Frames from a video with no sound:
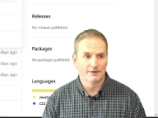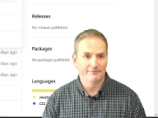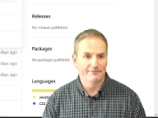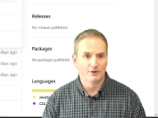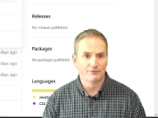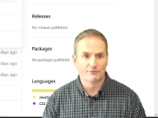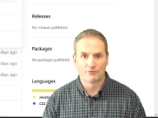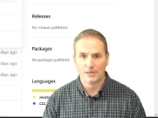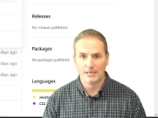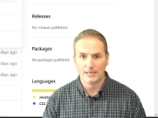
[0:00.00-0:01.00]
Feel
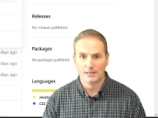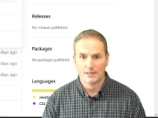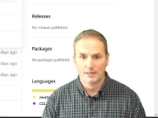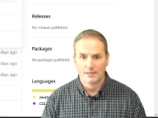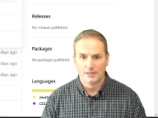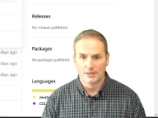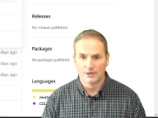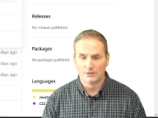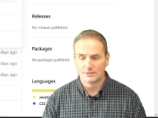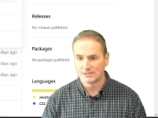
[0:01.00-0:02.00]
free
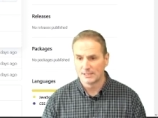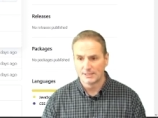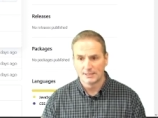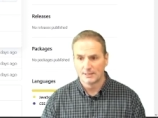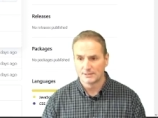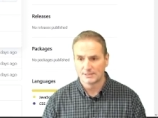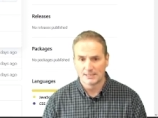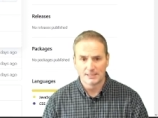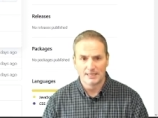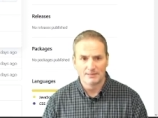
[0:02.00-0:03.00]
to send
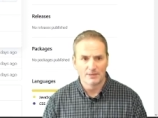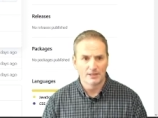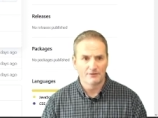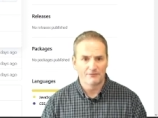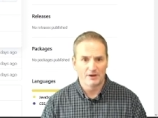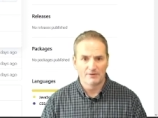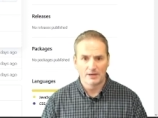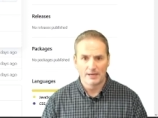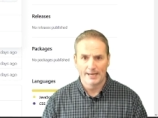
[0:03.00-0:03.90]
an email if you ever